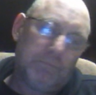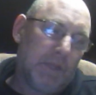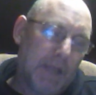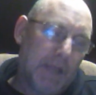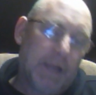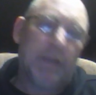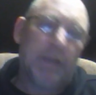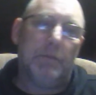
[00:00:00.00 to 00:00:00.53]

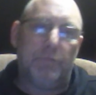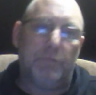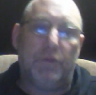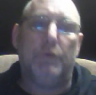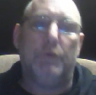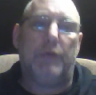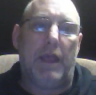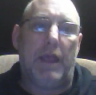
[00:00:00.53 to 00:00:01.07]
getting them
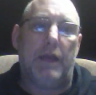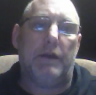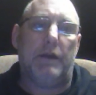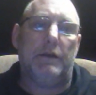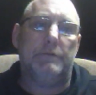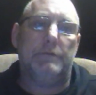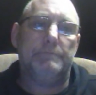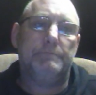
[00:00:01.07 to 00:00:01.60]
to
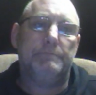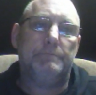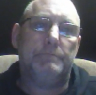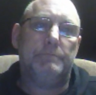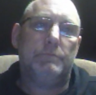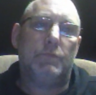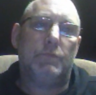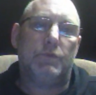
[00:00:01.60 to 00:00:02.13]
Canada
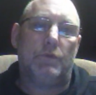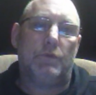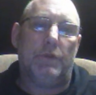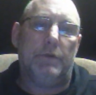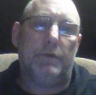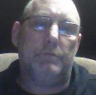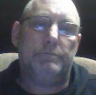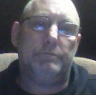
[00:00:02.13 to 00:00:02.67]
so
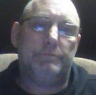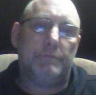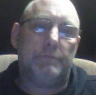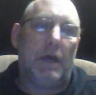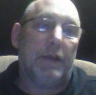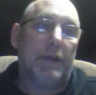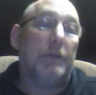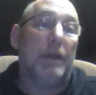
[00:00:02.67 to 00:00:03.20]
that
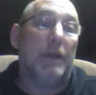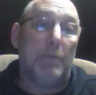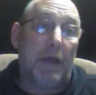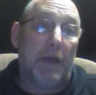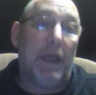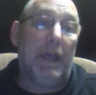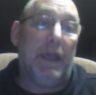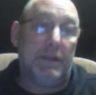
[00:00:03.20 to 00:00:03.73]
I could get
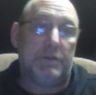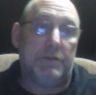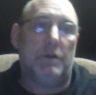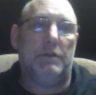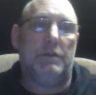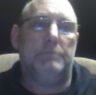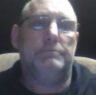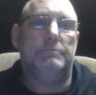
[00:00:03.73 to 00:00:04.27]
my hands
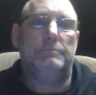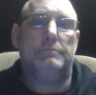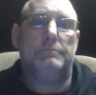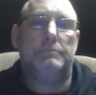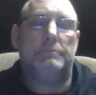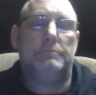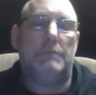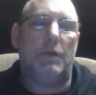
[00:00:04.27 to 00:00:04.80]
on them.
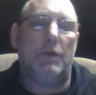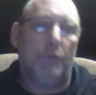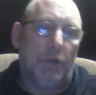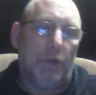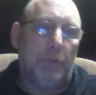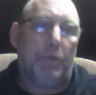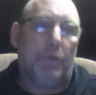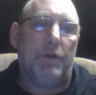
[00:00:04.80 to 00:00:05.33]
I
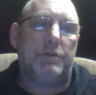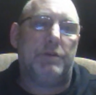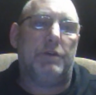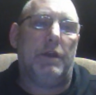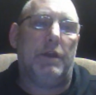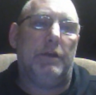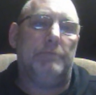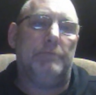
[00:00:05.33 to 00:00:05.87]
really
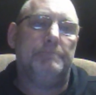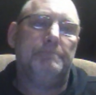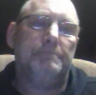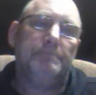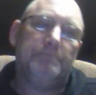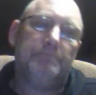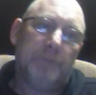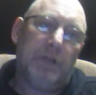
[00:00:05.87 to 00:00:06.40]
appreciate it.
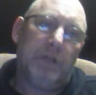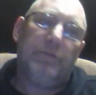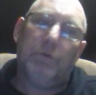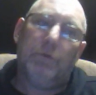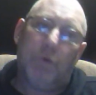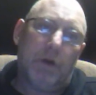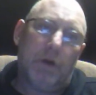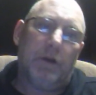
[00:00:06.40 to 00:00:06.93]
And if
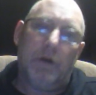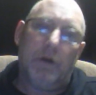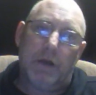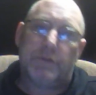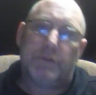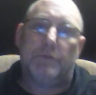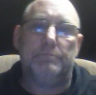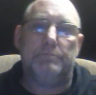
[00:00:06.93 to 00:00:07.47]
you want an
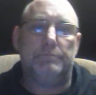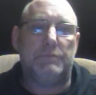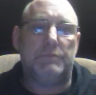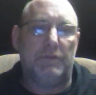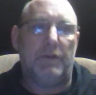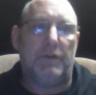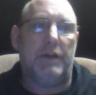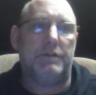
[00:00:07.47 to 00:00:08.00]
awesome
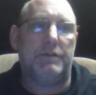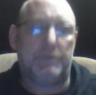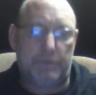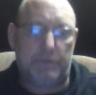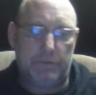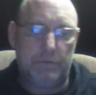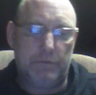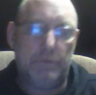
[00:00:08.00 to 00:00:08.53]

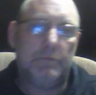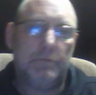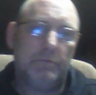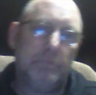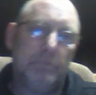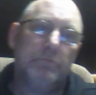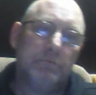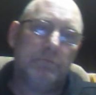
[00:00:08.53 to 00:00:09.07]
device,
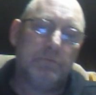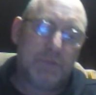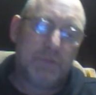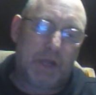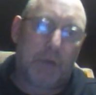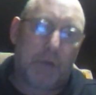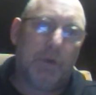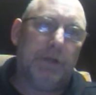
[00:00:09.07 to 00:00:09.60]

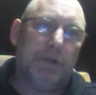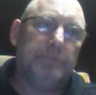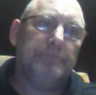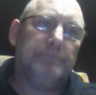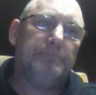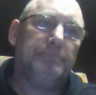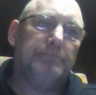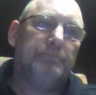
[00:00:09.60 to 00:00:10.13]
check one out.
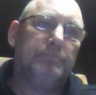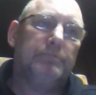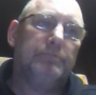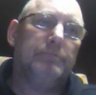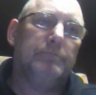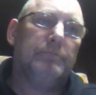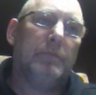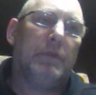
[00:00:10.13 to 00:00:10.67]

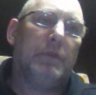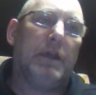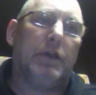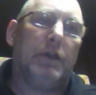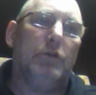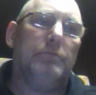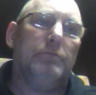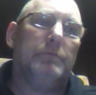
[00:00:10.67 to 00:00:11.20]

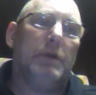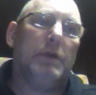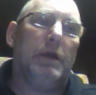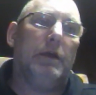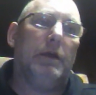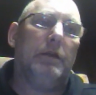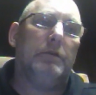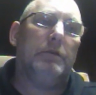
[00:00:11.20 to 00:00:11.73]
Thank you.
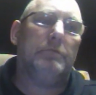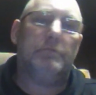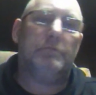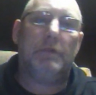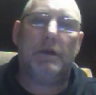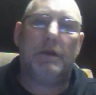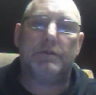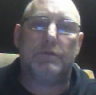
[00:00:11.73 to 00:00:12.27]
And
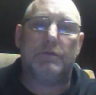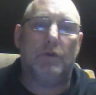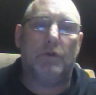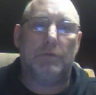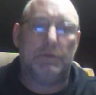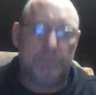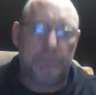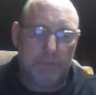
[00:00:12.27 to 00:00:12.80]
as
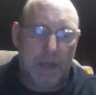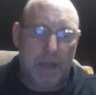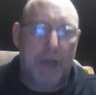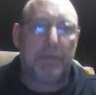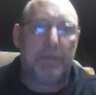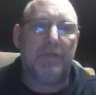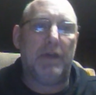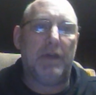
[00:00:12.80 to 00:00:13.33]
normal,
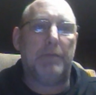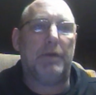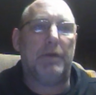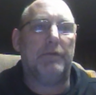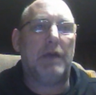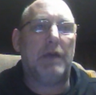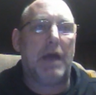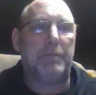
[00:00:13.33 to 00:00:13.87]
happy
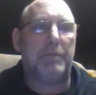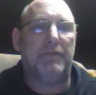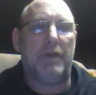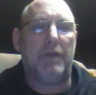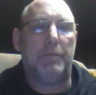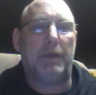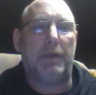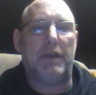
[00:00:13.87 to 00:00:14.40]

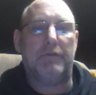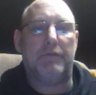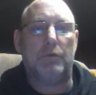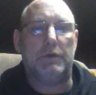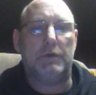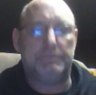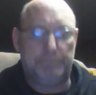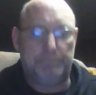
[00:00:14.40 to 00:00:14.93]
vaping,
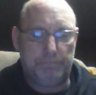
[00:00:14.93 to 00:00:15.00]
everyone.